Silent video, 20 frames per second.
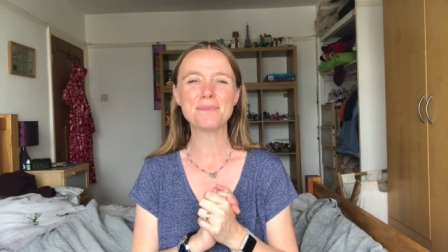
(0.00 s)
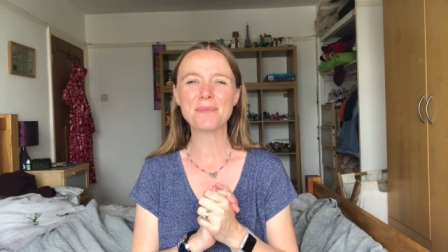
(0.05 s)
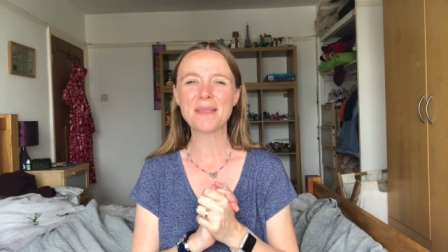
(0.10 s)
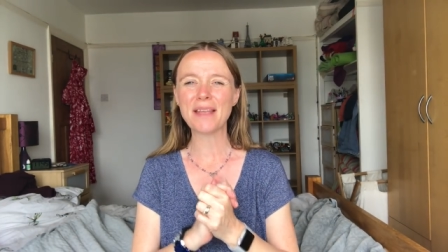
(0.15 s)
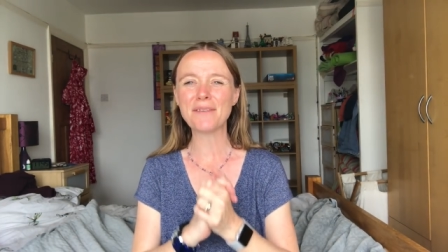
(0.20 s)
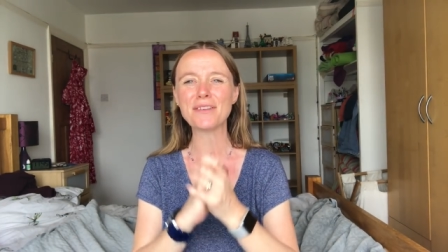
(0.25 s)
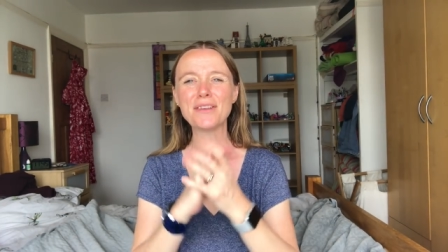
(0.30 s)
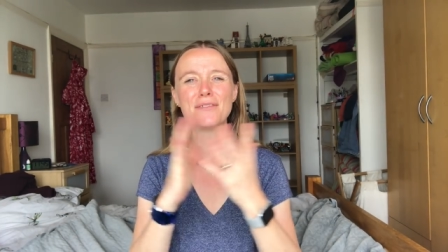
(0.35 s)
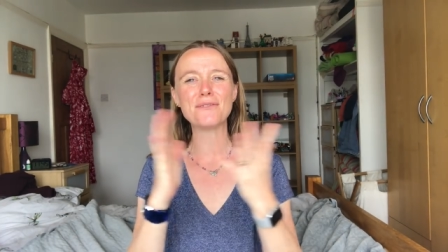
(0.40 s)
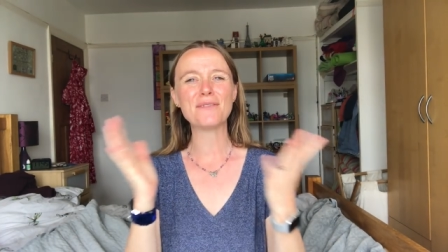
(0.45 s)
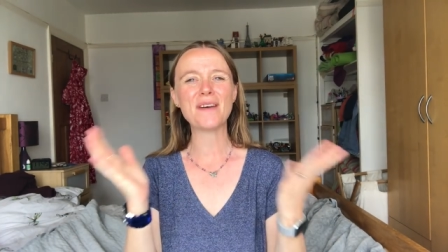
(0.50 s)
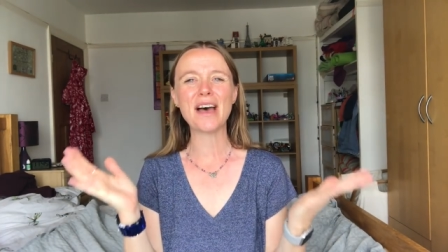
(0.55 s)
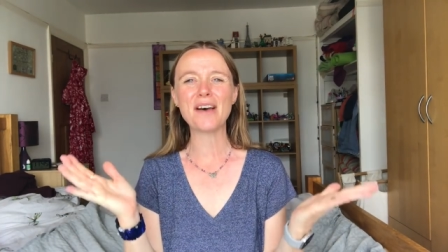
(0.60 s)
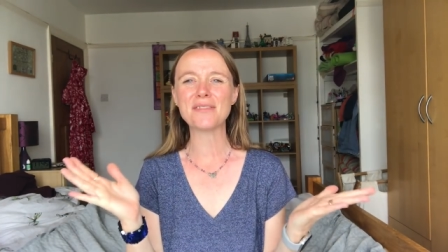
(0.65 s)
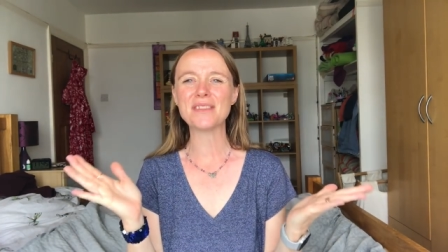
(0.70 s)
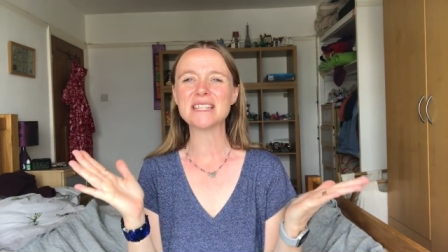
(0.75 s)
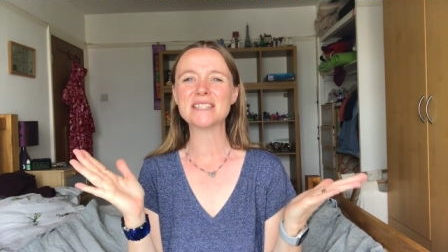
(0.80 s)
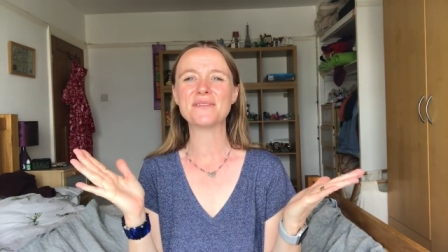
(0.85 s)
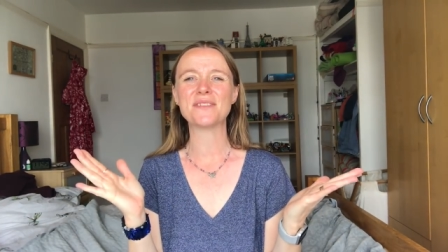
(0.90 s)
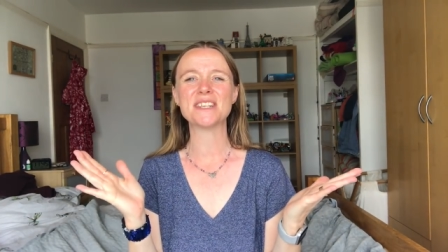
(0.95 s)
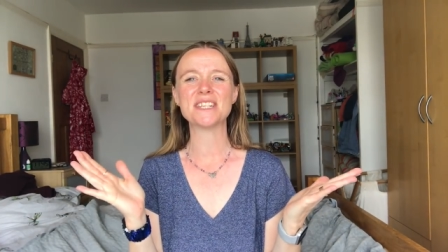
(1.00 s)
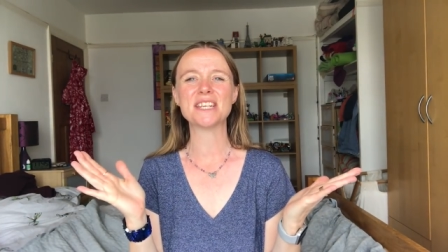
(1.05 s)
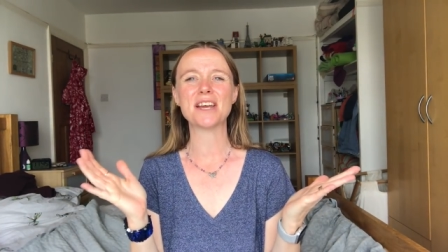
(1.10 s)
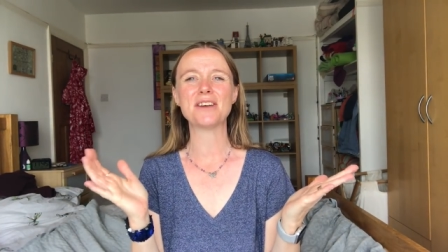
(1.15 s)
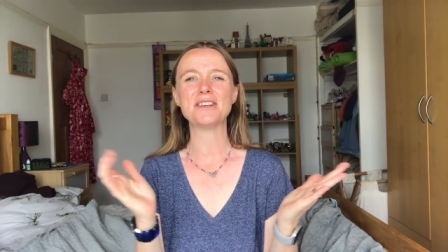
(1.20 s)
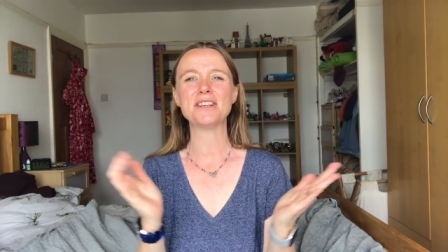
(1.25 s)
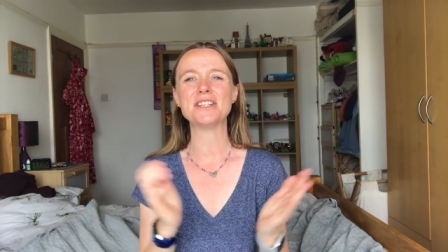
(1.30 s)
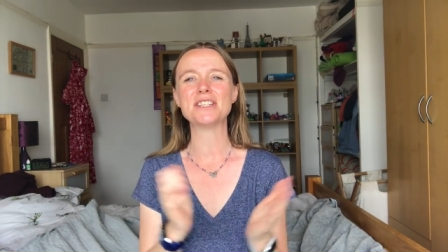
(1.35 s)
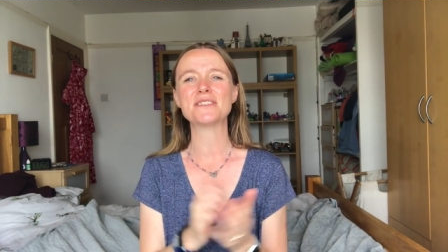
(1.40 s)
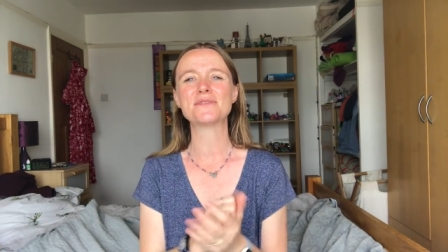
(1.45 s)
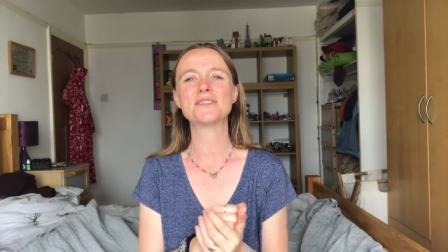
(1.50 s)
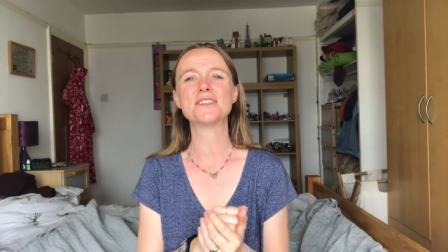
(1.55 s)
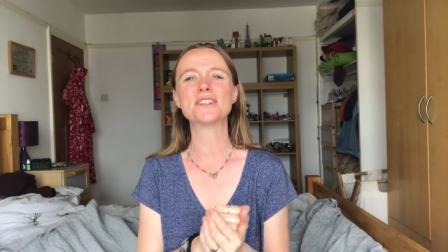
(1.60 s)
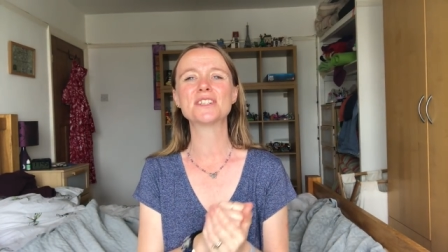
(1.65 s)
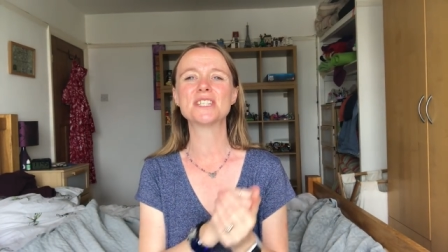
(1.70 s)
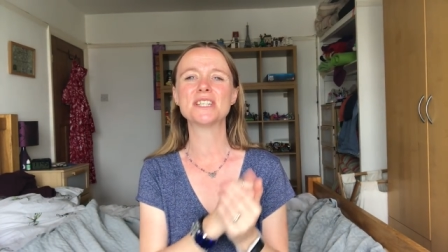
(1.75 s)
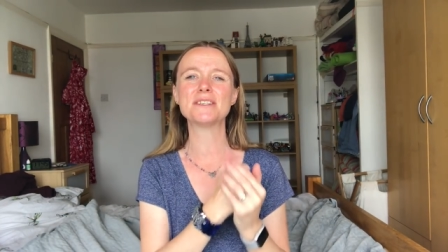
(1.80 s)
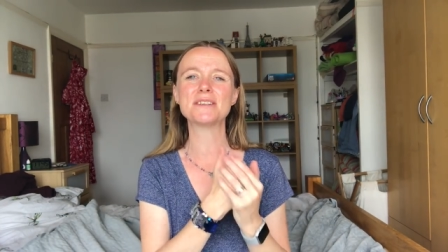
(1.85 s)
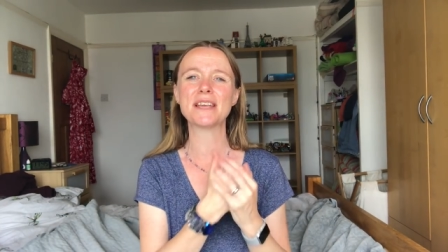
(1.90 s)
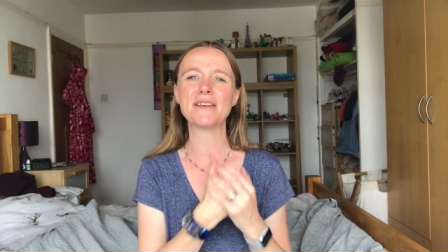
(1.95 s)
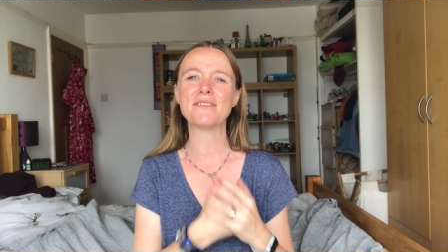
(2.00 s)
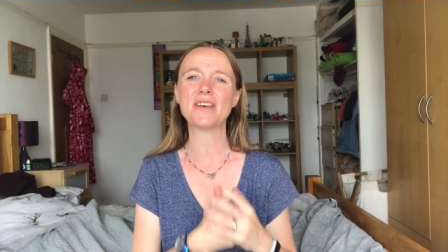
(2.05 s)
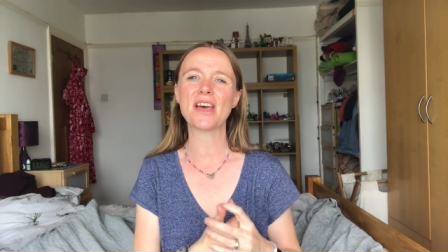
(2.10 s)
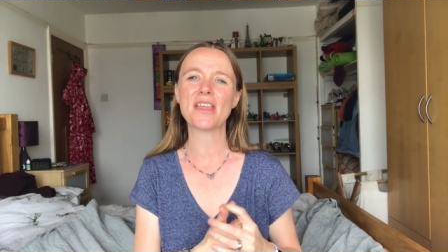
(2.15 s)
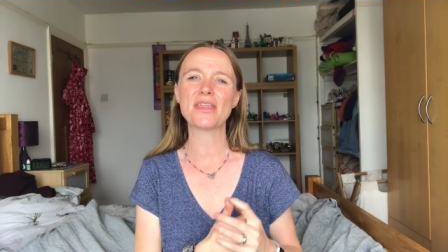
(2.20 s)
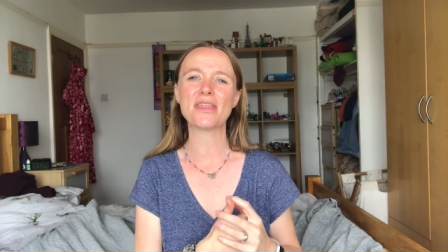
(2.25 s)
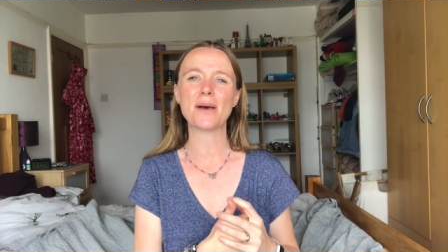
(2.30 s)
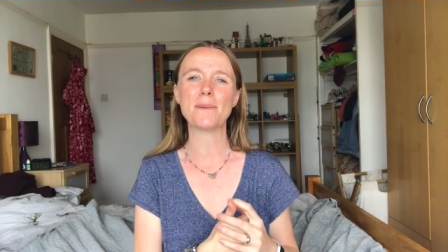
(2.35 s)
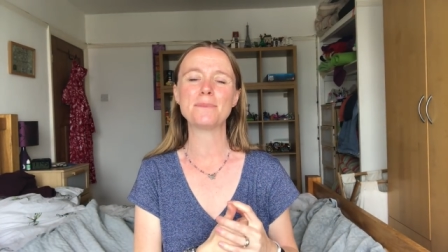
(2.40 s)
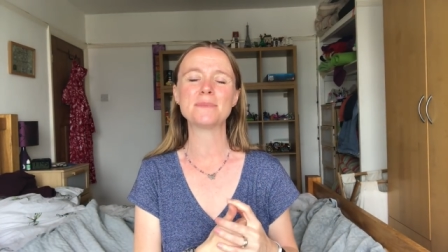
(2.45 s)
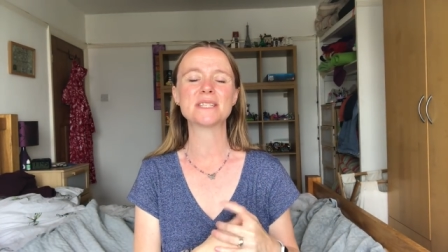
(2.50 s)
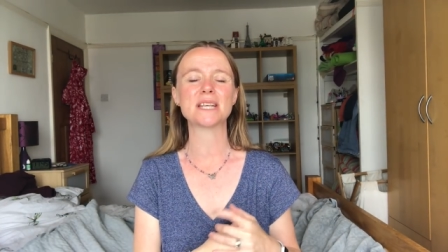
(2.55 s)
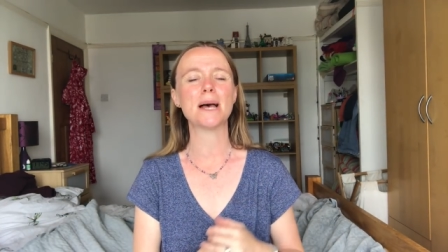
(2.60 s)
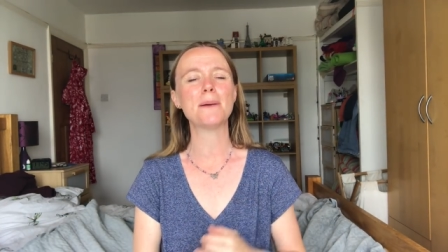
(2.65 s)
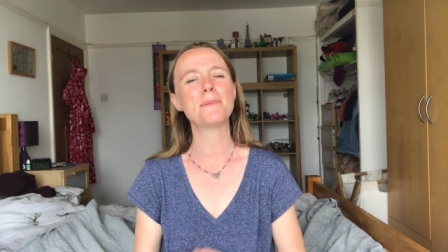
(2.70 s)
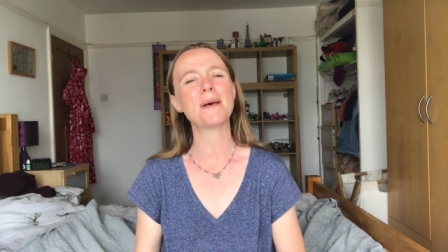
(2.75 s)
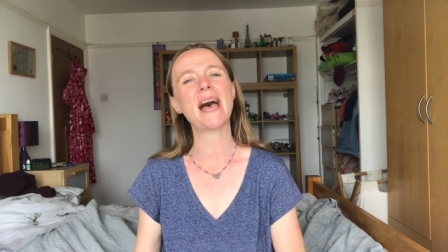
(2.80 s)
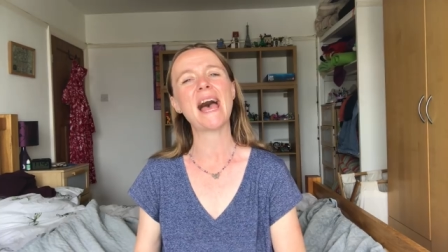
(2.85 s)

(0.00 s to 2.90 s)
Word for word: If you found this video useful, do give it a thumbs up